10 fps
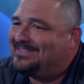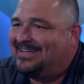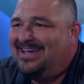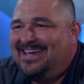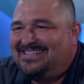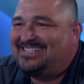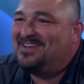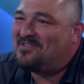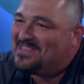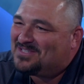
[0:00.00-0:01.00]
and just
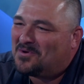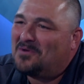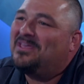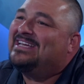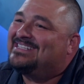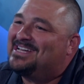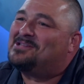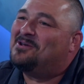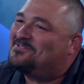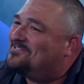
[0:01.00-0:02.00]
different things where you really get to get
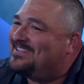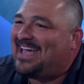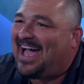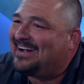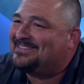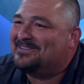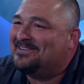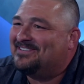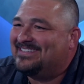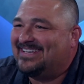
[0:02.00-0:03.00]
closer to the
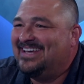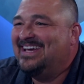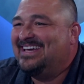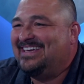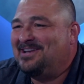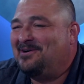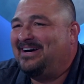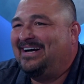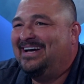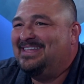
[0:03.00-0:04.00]
actors. And,
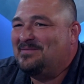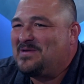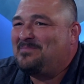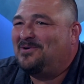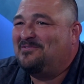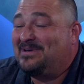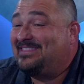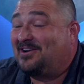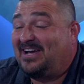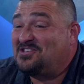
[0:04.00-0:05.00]
the people who've been
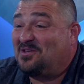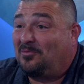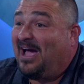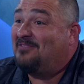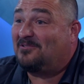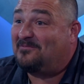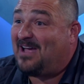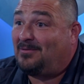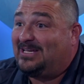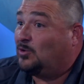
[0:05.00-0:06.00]
there, actually the Bradford
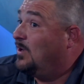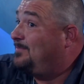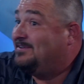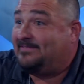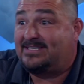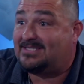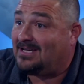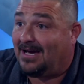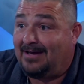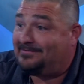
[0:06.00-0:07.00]
family grew up in Vista.
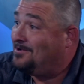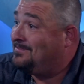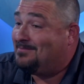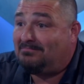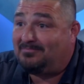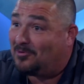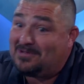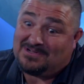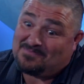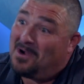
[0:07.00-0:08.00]
I've known them pretty
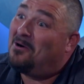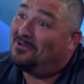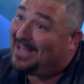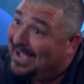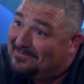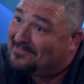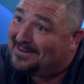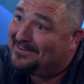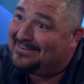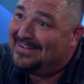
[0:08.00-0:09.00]
much my whole life.
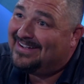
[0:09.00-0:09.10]
They're,